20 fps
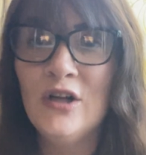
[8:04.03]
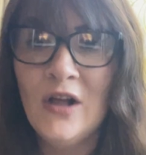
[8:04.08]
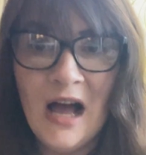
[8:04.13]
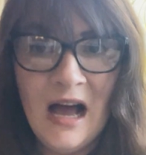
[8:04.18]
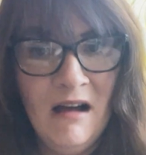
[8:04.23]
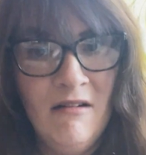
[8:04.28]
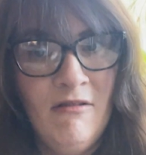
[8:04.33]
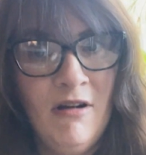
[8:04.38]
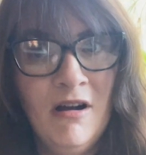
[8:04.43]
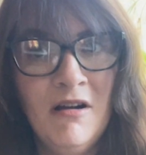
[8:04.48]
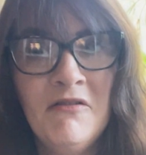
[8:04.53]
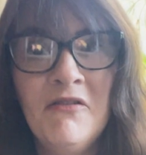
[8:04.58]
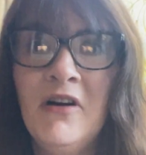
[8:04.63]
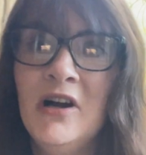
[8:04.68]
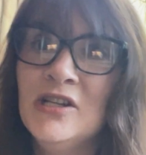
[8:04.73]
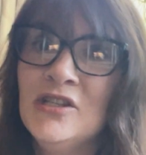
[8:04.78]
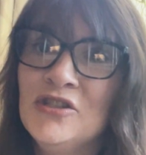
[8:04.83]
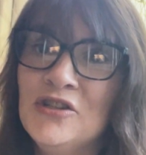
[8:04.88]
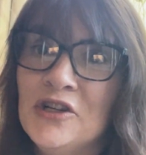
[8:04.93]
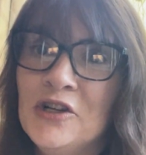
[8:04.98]
have our
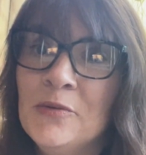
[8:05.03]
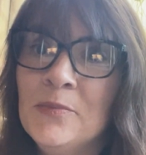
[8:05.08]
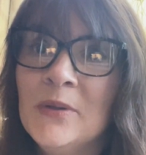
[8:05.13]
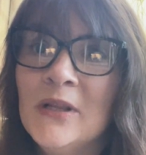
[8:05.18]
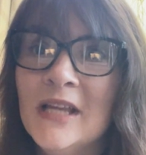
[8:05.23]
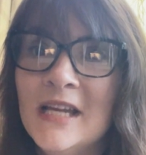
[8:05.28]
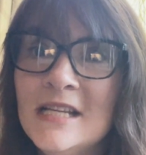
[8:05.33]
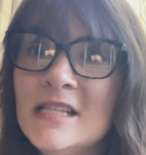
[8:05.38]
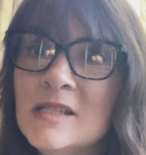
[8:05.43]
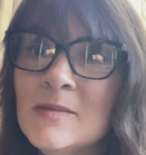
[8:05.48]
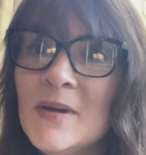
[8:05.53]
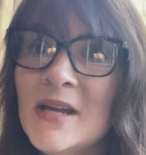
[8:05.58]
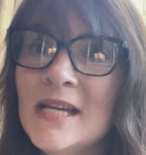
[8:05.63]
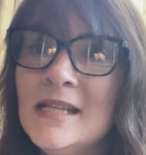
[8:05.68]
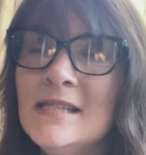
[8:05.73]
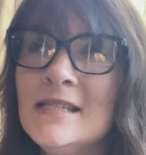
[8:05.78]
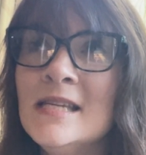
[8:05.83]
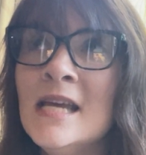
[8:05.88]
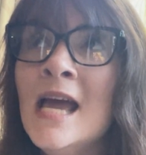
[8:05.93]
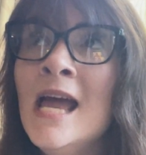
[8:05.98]
foster
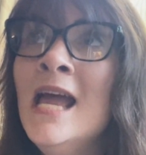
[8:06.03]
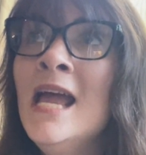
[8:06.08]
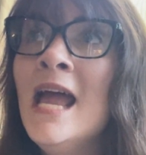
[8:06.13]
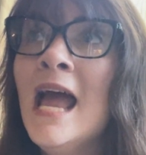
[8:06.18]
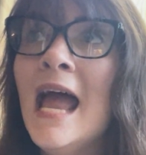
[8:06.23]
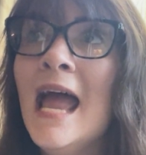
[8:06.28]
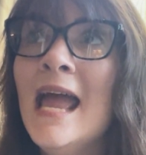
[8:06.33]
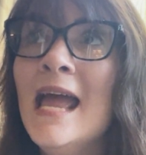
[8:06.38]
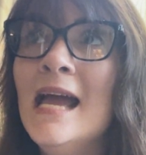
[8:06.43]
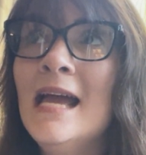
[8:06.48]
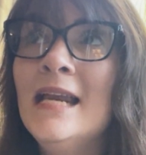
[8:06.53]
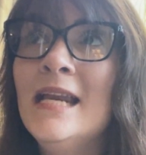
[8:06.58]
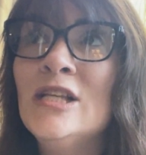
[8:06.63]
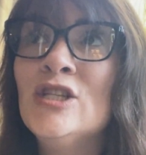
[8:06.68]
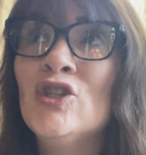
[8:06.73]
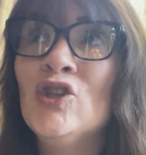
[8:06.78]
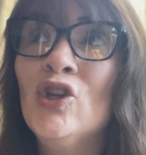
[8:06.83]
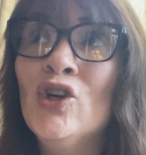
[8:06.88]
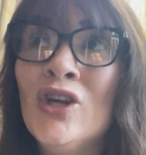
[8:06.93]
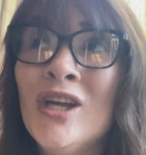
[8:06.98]
placement, and
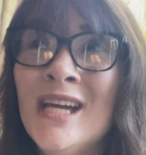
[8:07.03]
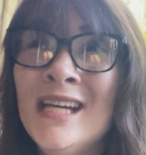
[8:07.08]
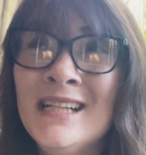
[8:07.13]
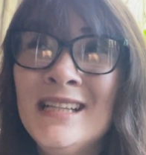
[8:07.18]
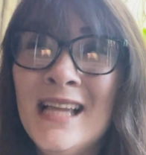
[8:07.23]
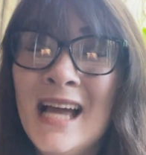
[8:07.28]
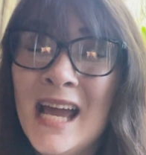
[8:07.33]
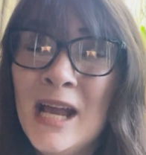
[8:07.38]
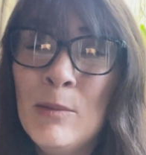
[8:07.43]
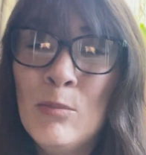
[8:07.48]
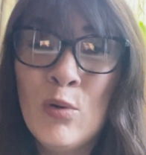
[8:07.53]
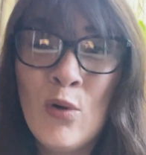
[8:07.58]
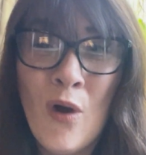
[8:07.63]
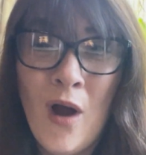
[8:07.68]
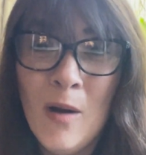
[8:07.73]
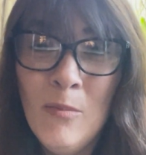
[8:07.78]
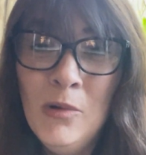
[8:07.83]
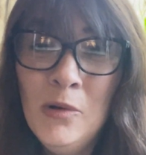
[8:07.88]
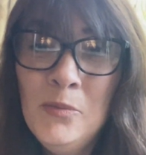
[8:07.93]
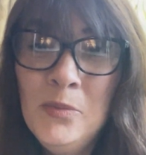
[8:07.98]
it's looking like
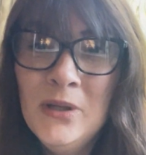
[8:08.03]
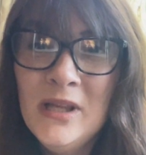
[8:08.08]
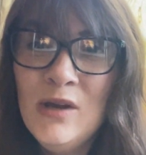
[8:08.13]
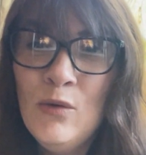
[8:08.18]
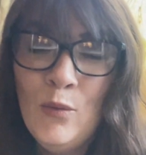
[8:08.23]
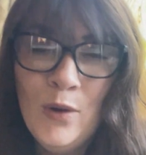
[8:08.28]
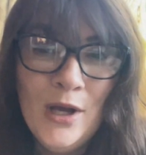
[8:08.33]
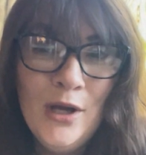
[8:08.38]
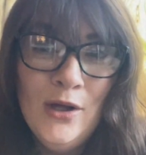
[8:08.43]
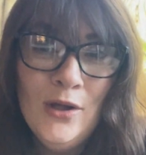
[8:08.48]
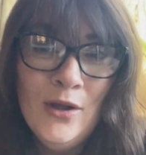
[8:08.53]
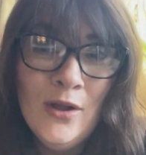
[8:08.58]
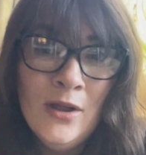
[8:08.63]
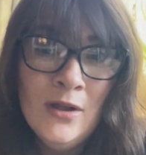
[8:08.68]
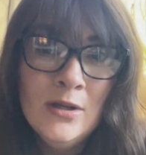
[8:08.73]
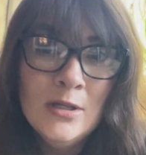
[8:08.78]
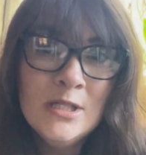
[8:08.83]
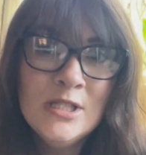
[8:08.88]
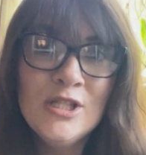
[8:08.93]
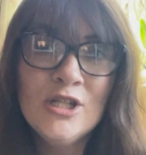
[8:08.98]
probably
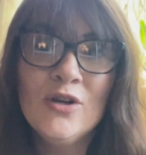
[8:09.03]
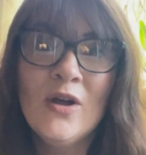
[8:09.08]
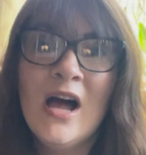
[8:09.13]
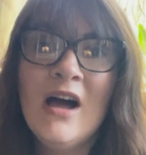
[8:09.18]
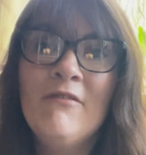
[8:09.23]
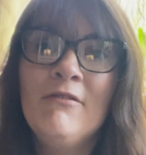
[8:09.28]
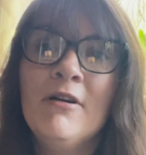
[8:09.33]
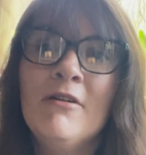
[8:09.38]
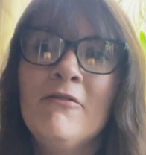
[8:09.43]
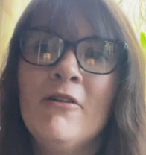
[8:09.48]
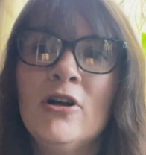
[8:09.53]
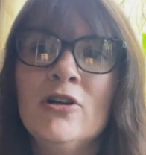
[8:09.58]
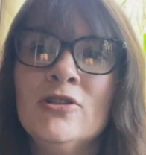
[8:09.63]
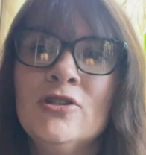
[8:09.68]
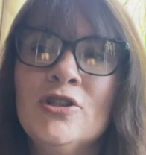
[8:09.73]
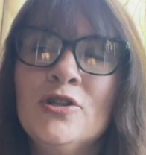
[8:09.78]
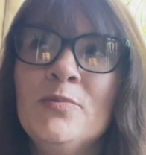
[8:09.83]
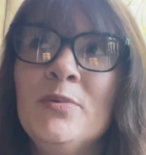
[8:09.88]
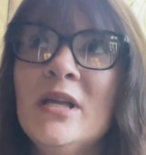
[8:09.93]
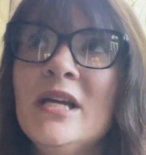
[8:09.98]
will still have our
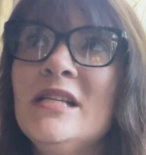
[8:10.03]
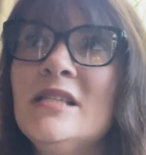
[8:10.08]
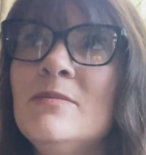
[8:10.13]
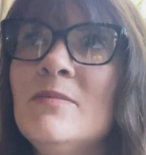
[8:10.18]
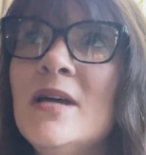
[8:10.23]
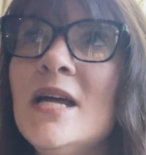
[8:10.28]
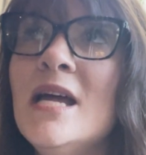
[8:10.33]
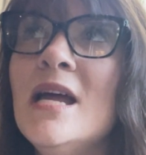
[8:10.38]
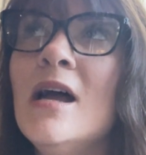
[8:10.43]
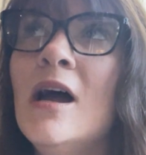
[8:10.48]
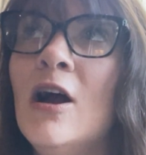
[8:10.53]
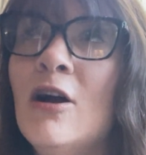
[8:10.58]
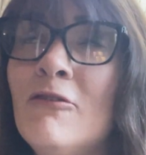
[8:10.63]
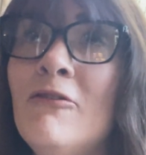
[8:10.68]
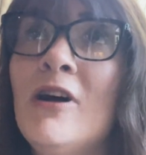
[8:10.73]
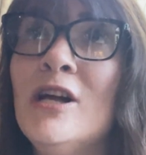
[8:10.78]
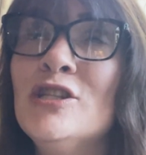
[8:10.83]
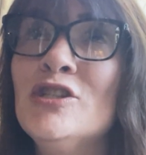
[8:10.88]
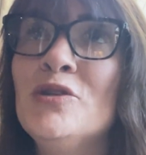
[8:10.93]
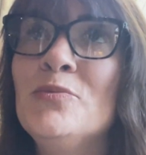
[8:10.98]
foster placement
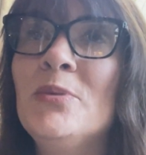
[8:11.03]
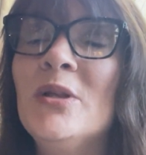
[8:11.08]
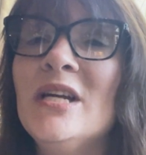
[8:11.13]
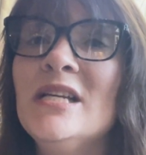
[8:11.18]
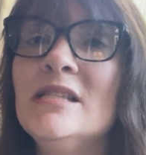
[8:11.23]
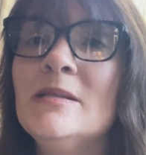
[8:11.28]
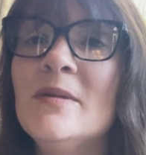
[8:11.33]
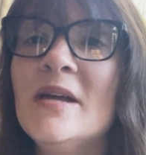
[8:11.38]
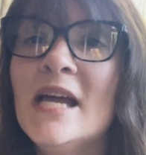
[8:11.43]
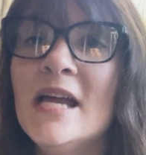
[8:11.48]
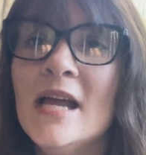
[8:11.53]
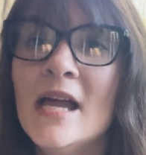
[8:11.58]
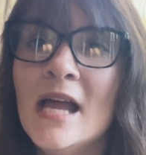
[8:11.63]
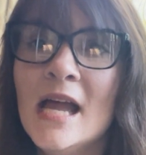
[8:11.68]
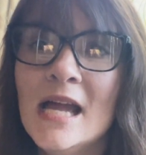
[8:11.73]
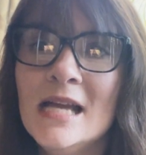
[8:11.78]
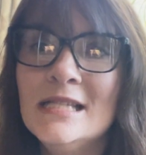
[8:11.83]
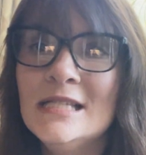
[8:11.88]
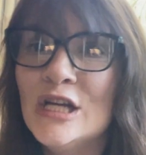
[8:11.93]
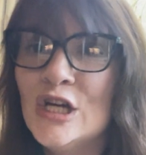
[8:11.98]

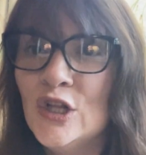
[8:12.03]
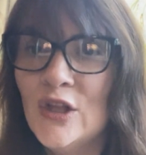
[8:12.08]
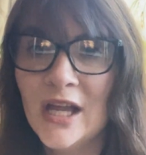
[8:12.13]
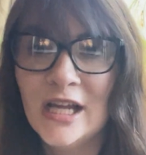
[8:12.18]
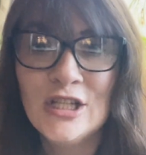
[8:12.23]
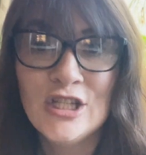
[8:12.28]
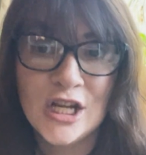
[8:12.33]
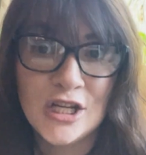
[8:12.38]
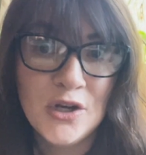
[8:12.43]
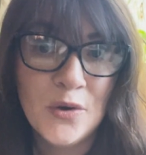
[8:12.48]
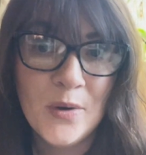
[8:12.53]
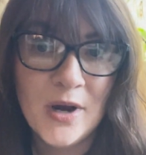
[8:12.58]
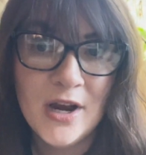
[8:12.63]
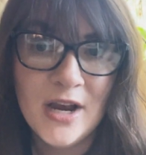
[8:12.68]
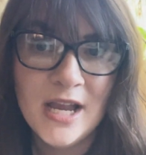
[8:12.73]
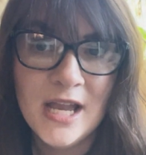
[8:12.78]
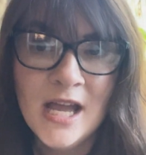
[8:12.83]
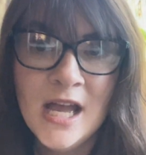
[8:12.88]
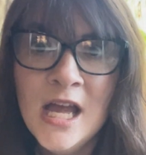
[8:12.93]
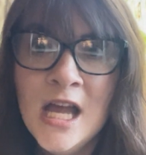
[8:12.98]
until like
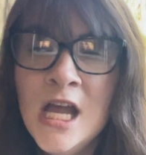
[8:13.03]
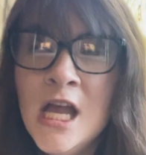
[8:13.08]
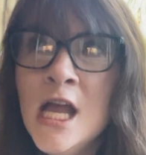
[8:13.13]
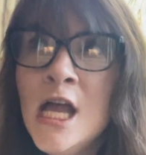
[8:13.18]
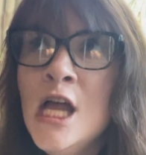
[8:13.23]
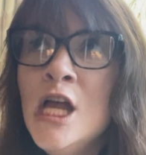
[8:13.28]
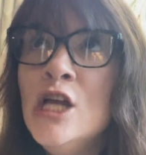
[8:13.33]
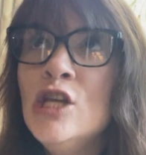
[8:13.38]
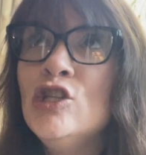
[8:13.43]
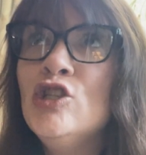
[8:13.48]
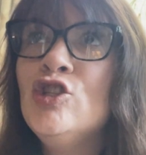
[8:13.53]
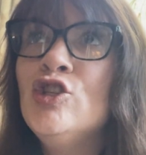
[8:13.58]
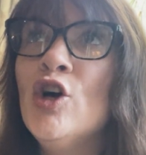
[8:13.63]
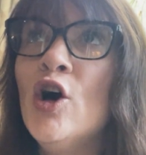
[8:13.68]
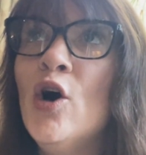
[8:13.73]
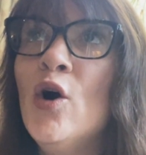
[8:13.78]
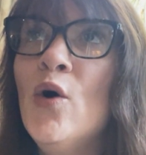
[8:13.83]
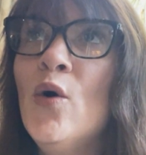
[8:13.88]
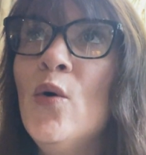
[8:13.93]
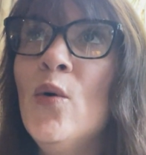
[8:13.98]
January.
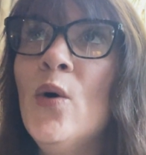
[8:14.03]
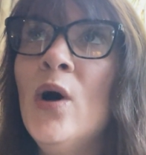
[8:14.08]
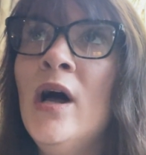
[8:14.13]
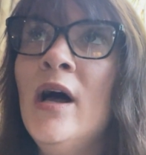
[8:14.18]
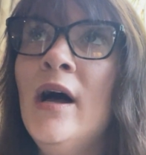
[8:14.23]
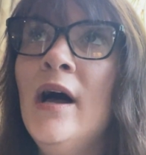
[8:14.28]
So